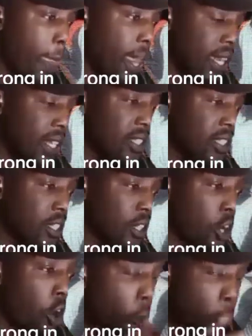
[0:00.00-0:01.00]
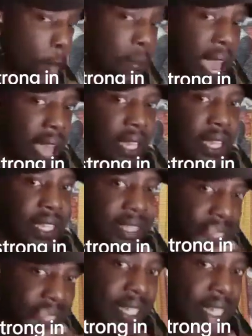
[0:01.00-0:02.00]
And it's to go back and
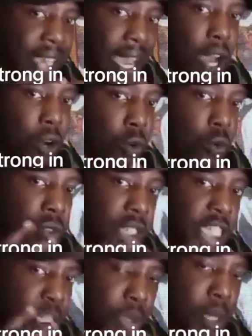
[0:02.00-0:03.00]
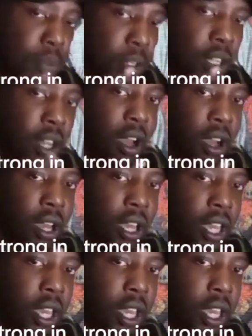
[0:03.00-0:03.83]
seek out who these people are.